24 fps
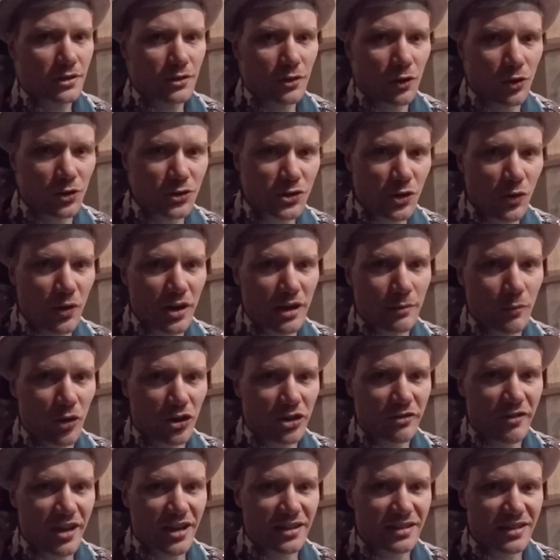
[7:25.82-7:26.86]
Also in
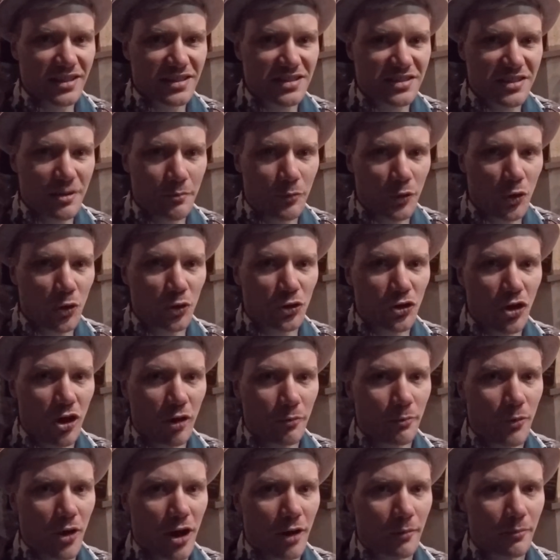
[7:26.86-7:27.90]
Markveien is the
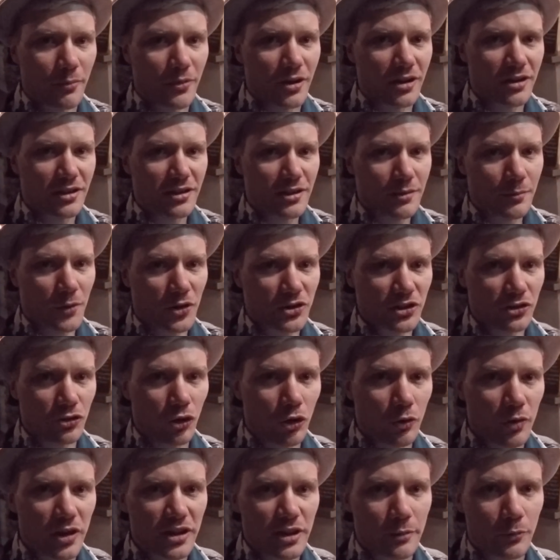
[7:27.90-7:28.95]
BrewDog pub, but in
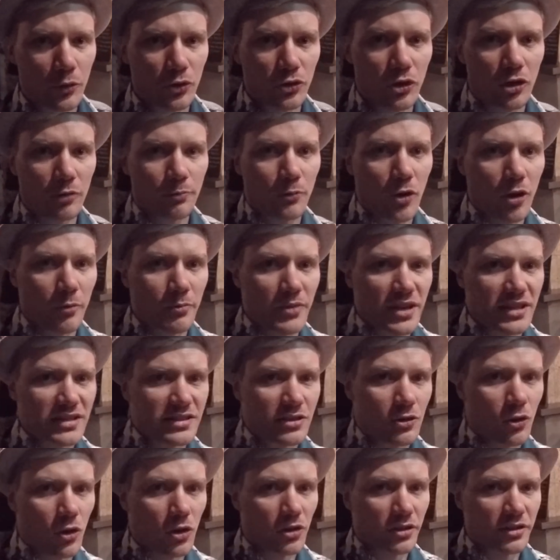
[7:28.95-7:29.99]
Norway the BrewDog pub is
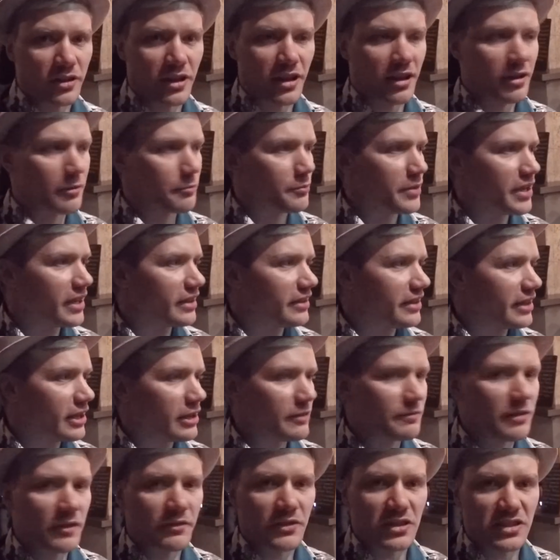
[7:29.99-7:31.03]
called
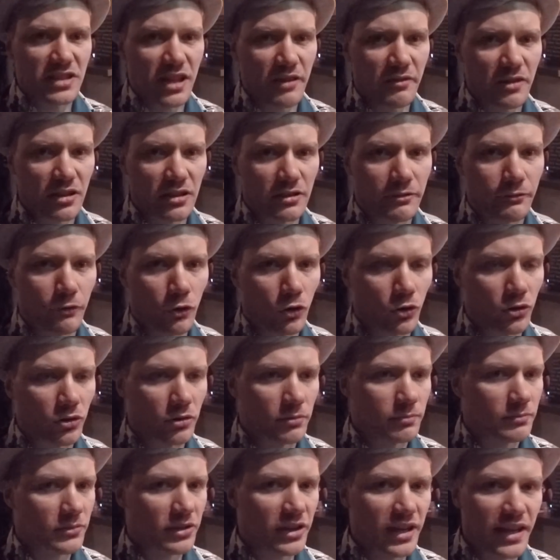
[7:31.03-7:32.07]
BD57
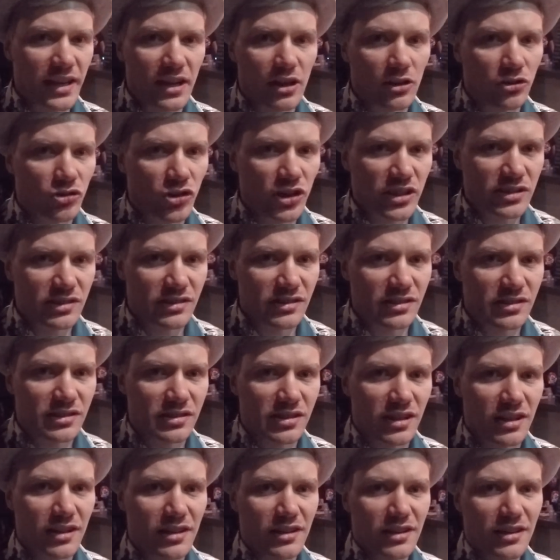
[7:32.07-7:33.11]
for legal
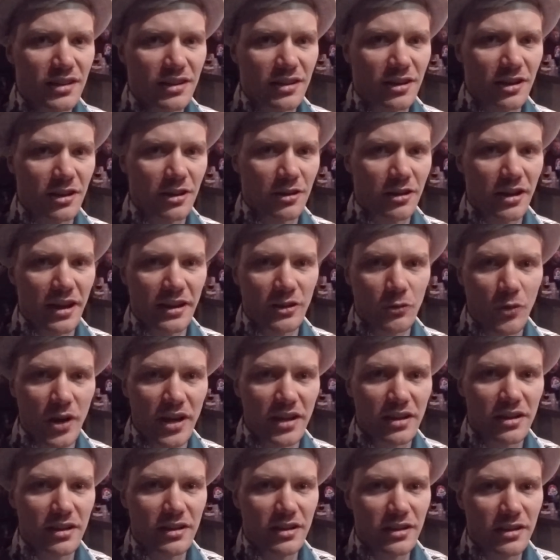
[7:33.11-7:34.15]
reasons.
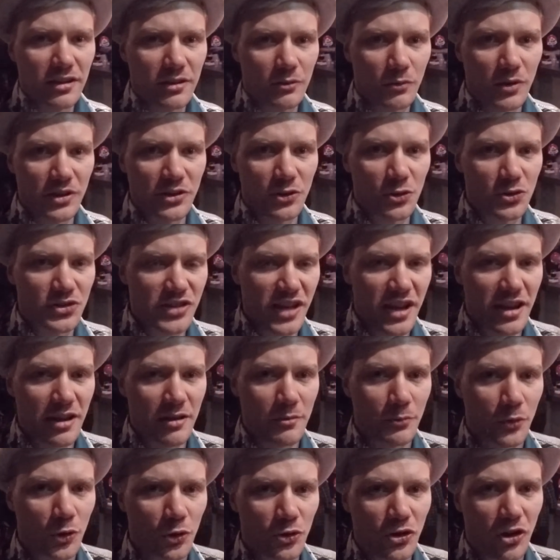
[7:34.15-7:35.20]
Anyway, when you say
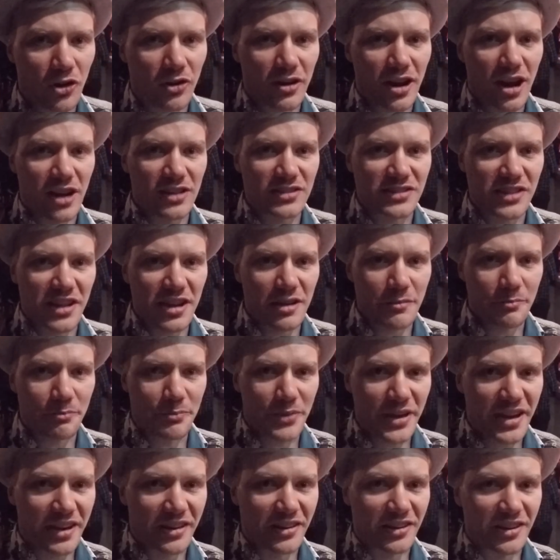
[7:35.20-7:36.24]
BrewDog, I say
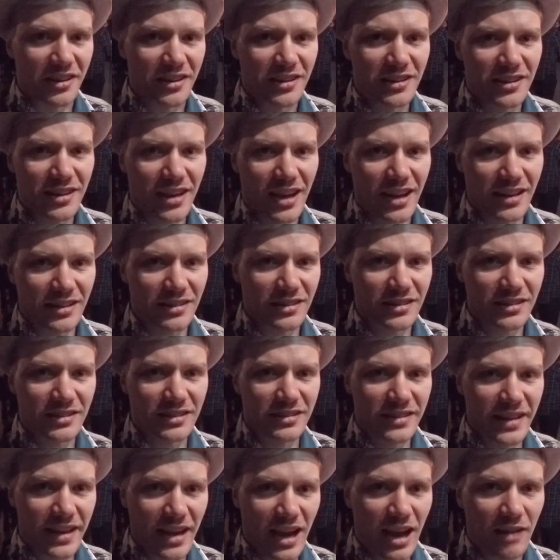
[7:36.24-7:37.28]
beer, and
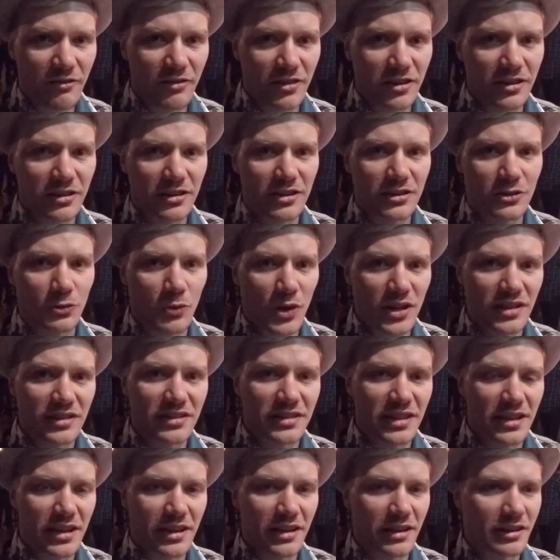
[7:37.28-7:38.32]
they have
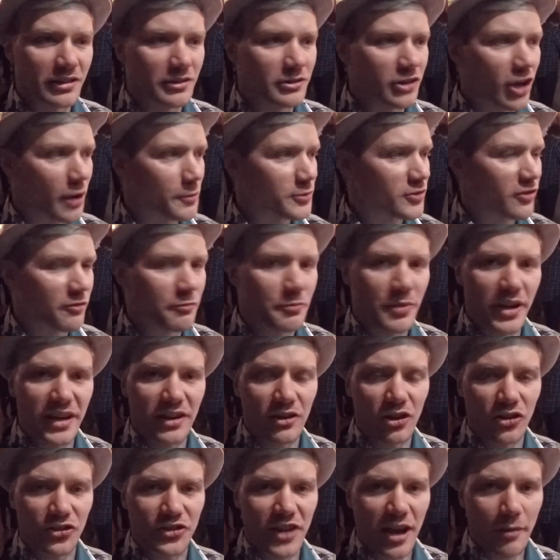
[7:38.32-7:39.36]
20 types of beer
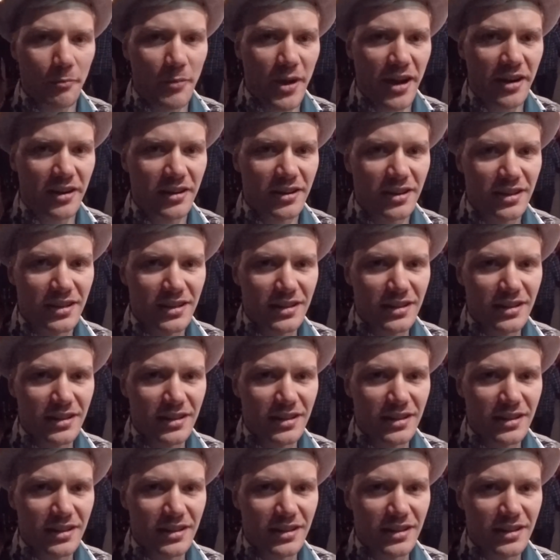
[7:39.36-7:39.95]
on tap here,